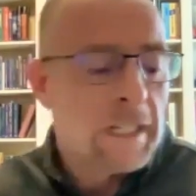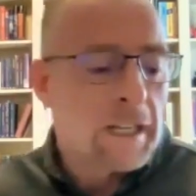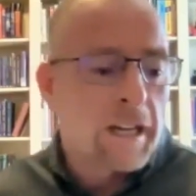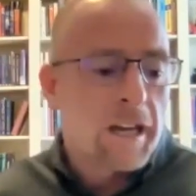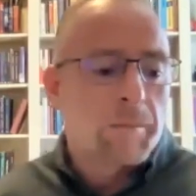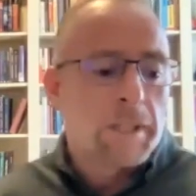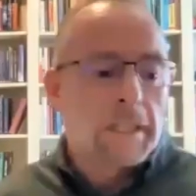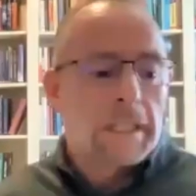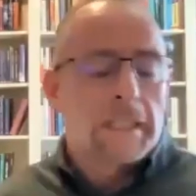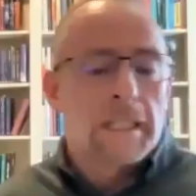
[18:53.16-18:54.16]
Um,
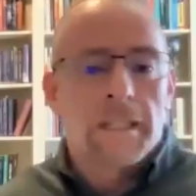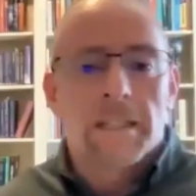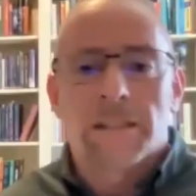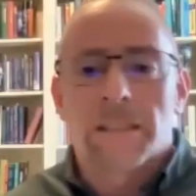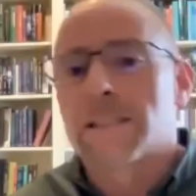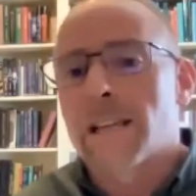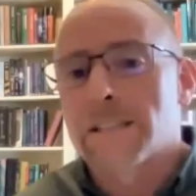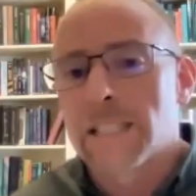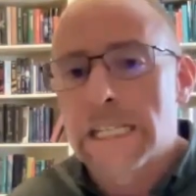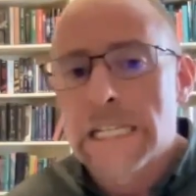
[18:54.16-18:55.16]
Gideon's
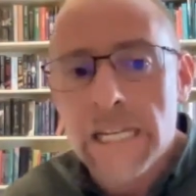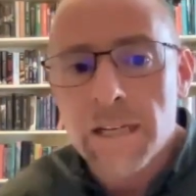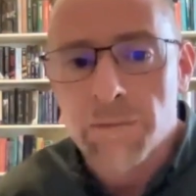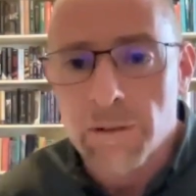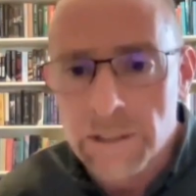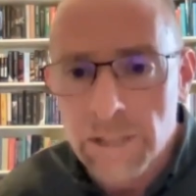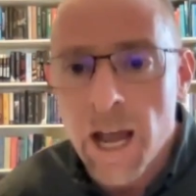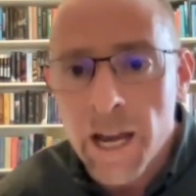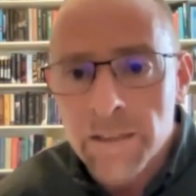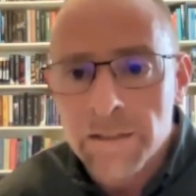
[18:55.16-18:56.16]
incessant need for
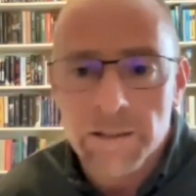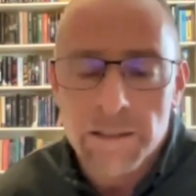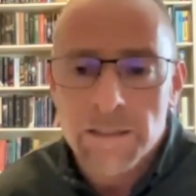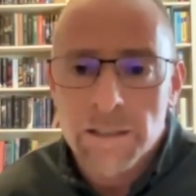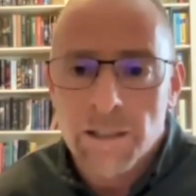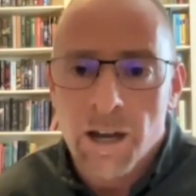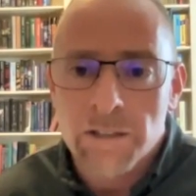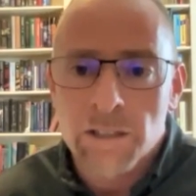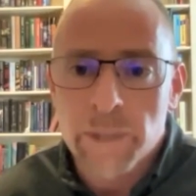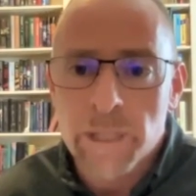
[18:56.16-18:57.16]
signs
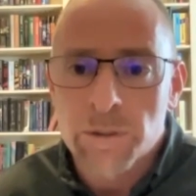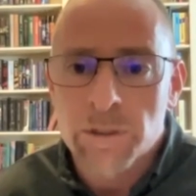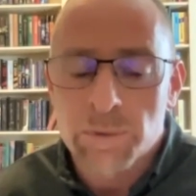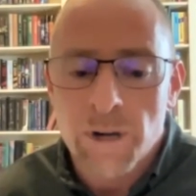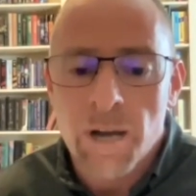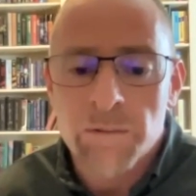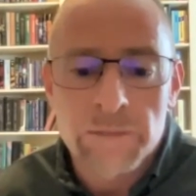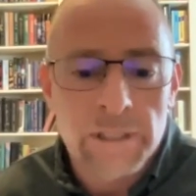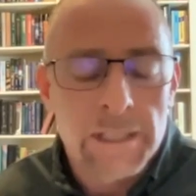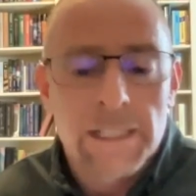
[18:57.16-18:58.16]
causes people some
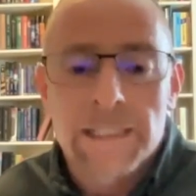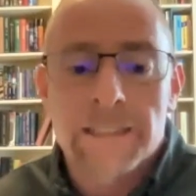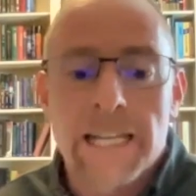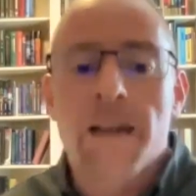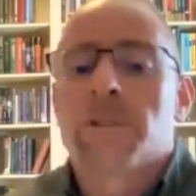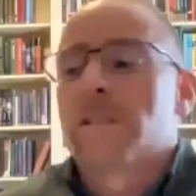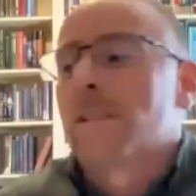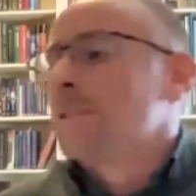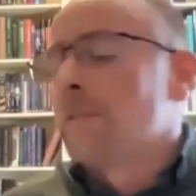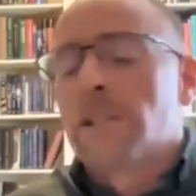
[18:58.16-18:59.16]
problem.
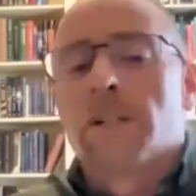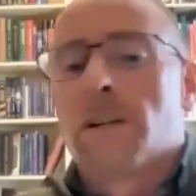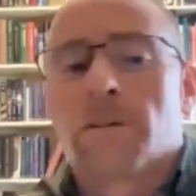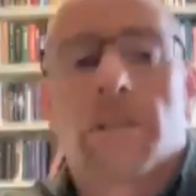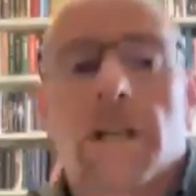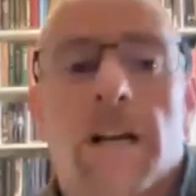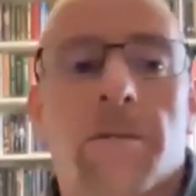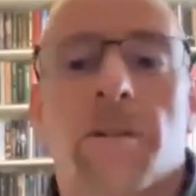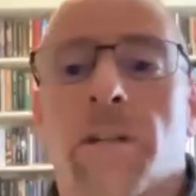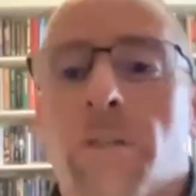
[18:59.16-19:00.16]
Samson, you know,
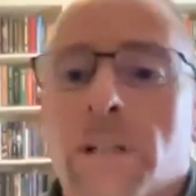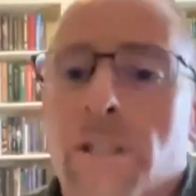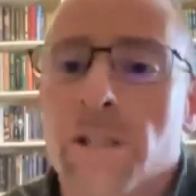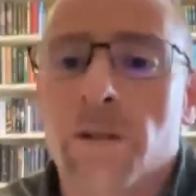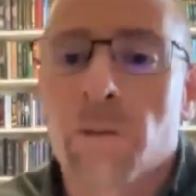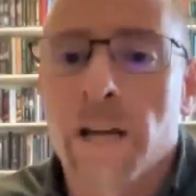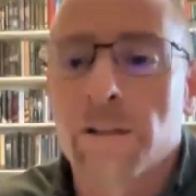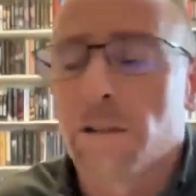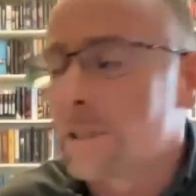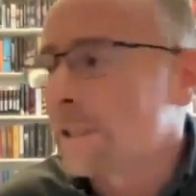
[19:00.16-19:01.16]
uh, you know, I
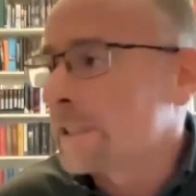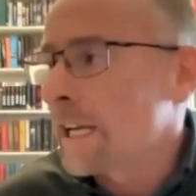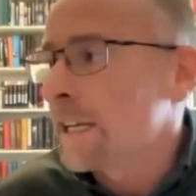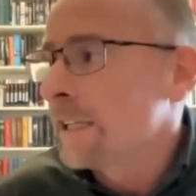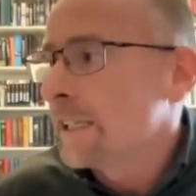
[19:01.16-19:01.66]
don't know what to say.